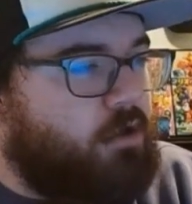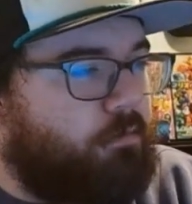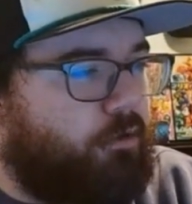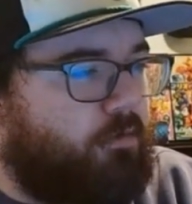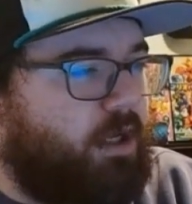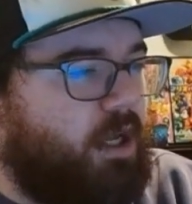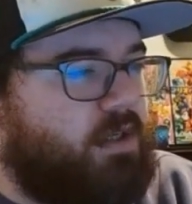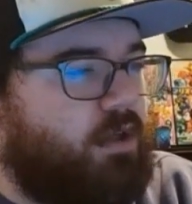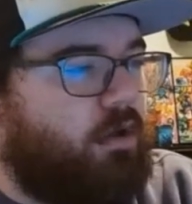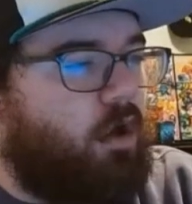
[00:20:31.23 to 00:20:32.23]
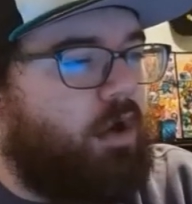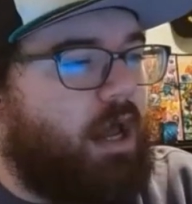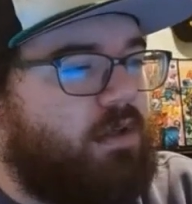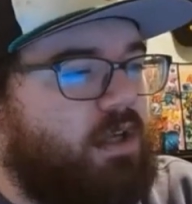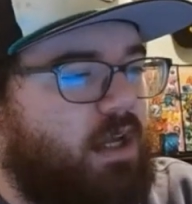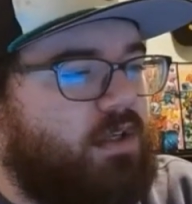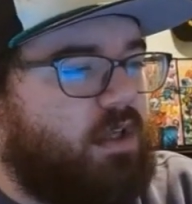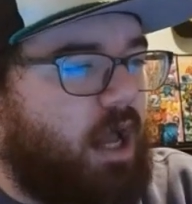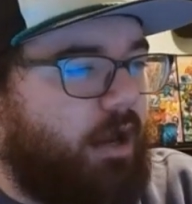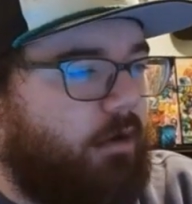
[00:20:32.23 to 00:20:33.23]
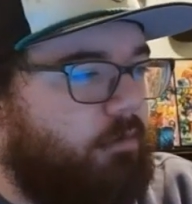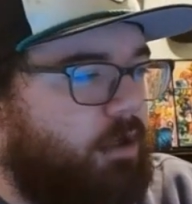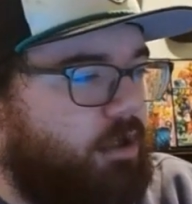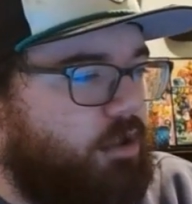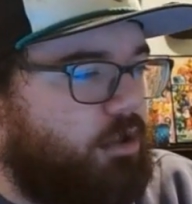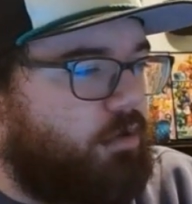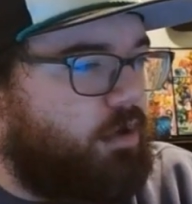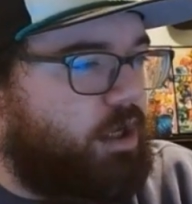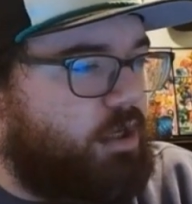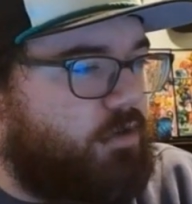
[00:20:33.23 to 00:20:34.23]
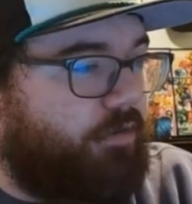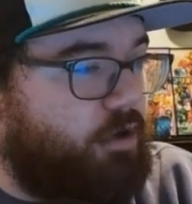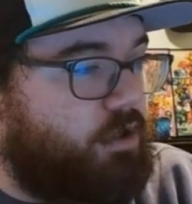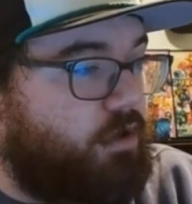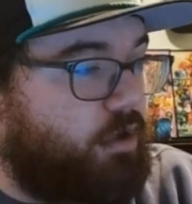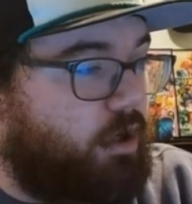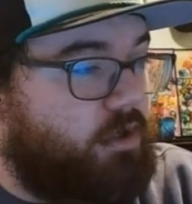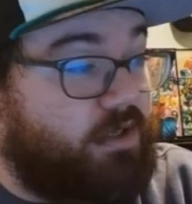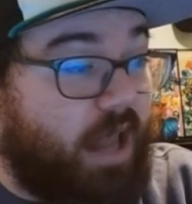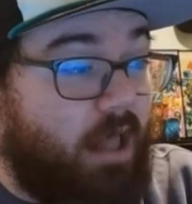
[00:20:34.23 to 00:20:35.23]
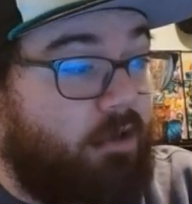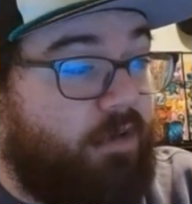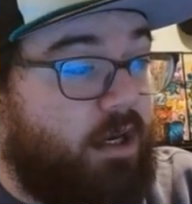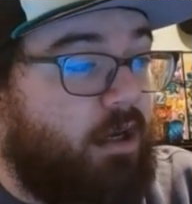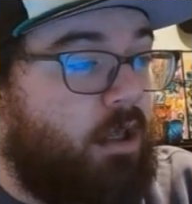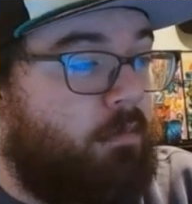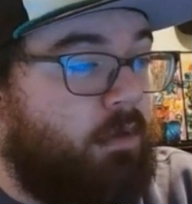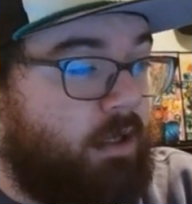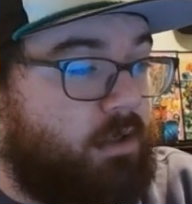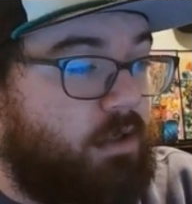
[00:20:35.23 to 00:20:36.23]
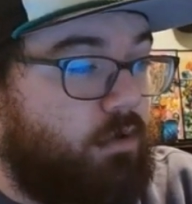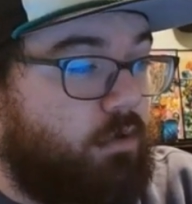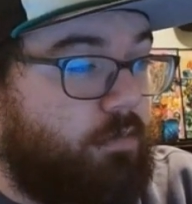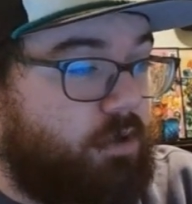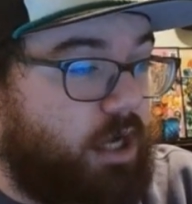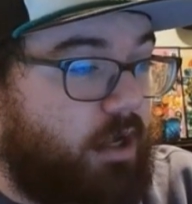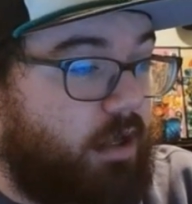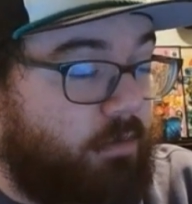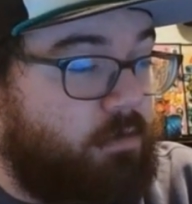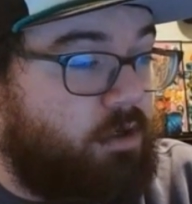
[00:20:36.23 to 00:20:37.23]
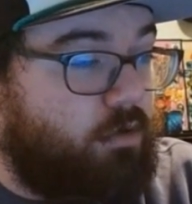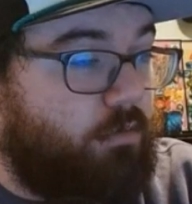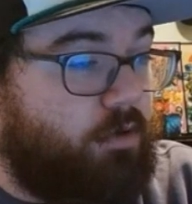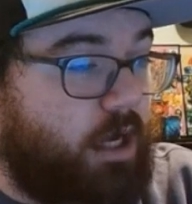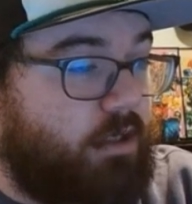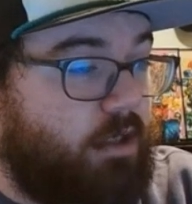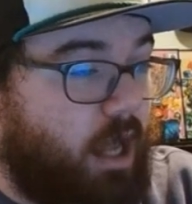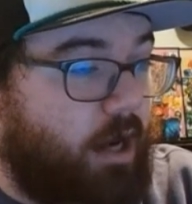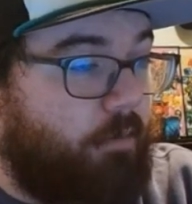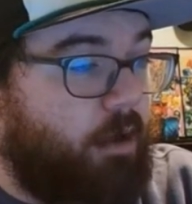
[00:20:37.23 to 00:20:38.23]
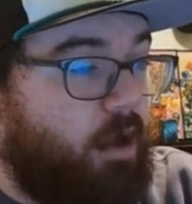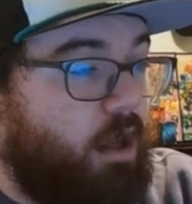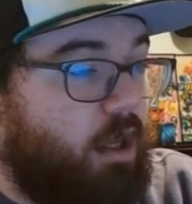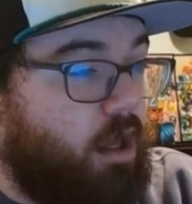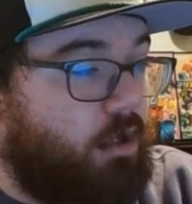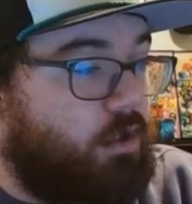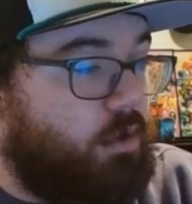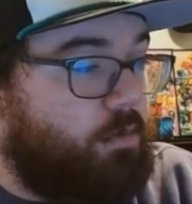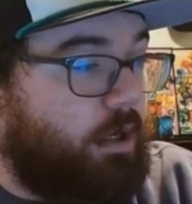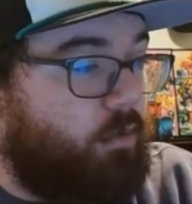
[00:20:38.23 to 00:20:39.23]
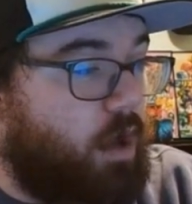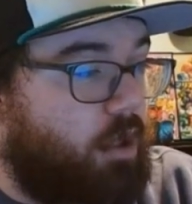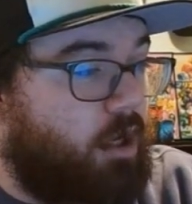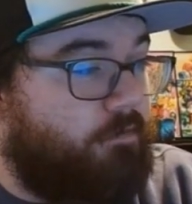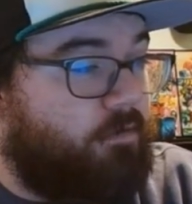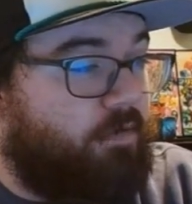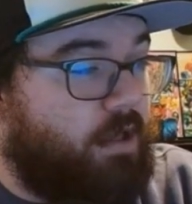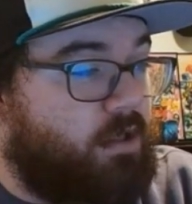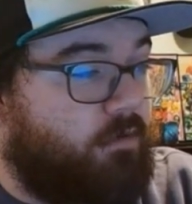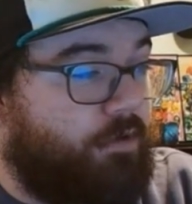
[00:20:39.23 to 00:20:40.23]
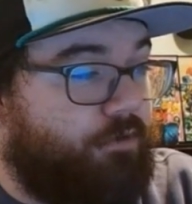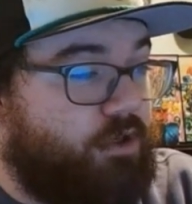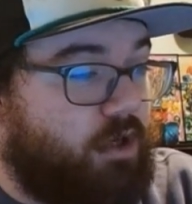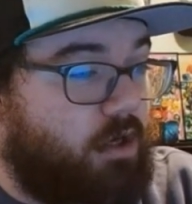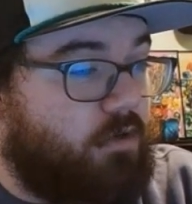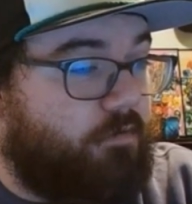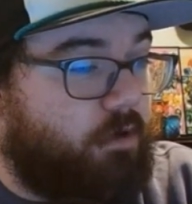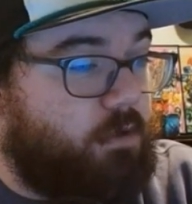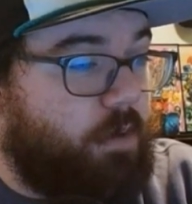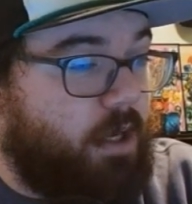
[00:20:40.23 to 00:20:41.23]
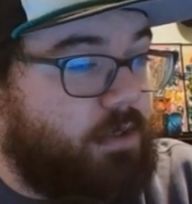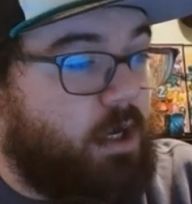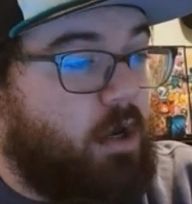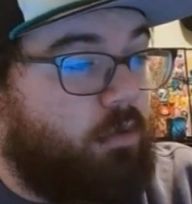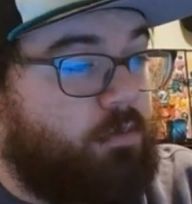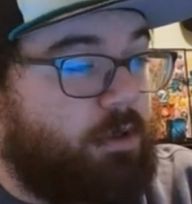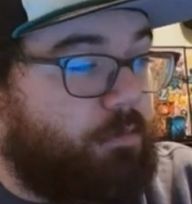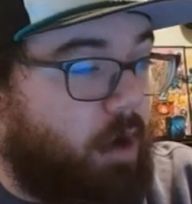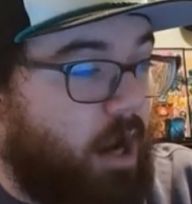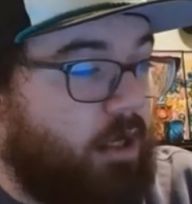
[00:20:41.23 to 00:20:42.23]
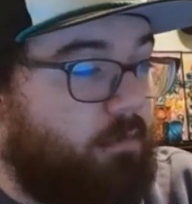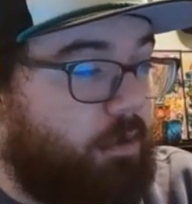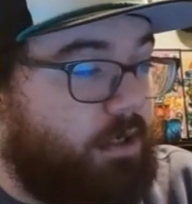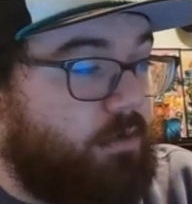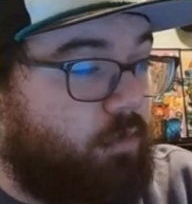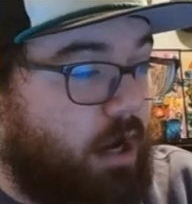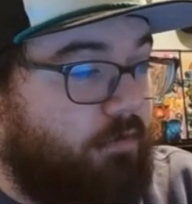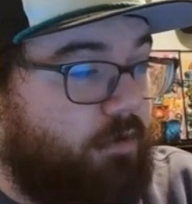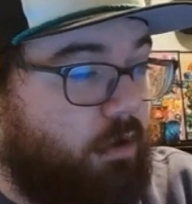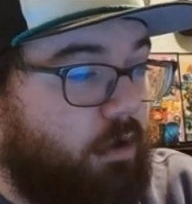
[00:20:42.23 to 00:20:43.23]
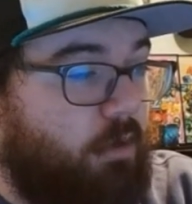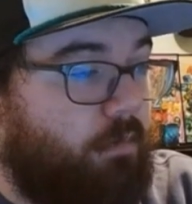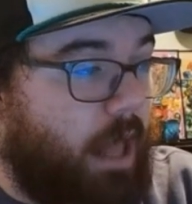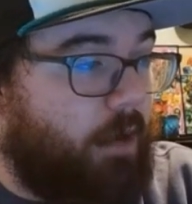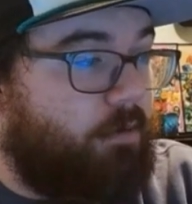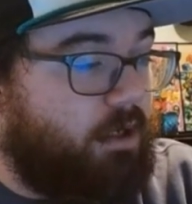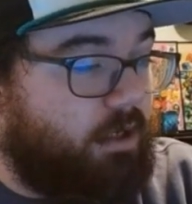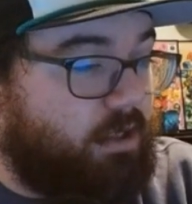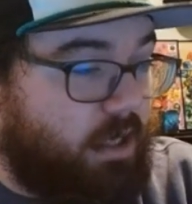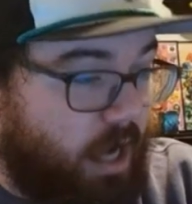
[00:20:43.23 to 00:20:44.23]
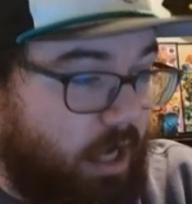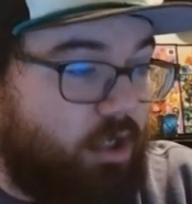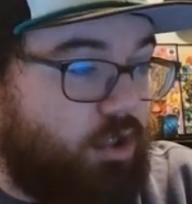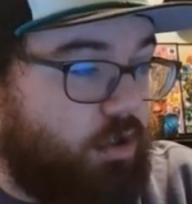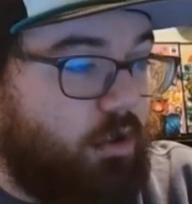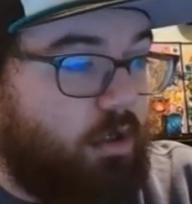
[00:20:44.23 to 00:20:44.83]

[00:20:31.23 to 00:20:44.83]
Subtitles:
improvement against the low and outside slider, an issue his first 2 years, has elevated him into the projected lineup. He also has played well enough defensively for starts at first base, which means Bryant can play some right field and Blackmon can DH.